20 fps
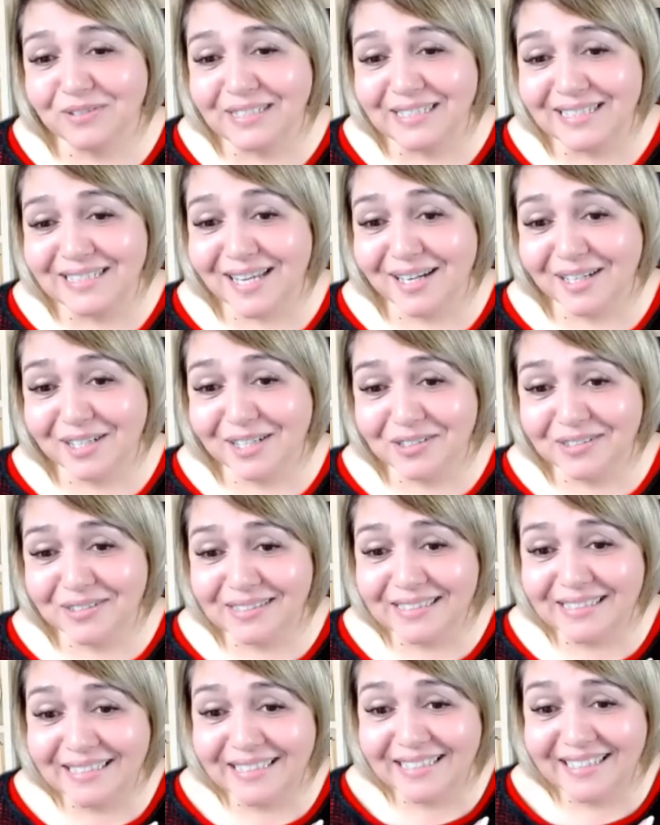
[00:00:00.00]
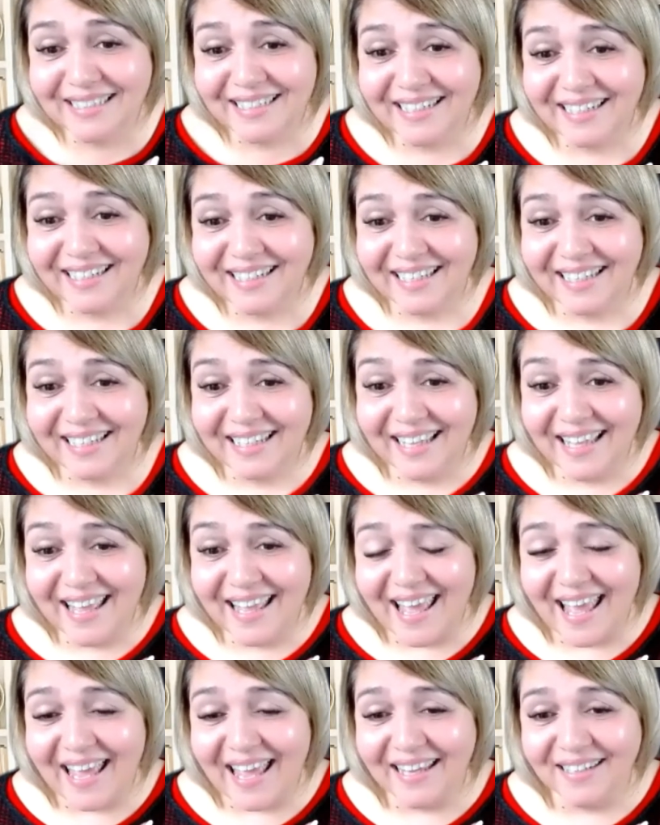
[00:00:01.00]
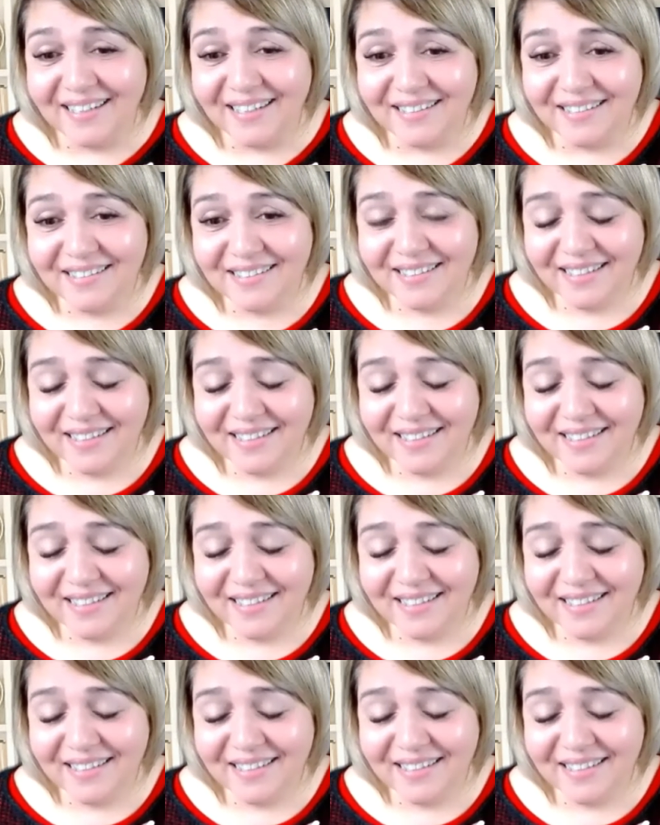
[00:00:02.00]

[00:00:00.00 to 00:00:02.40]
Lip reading: intelligence, and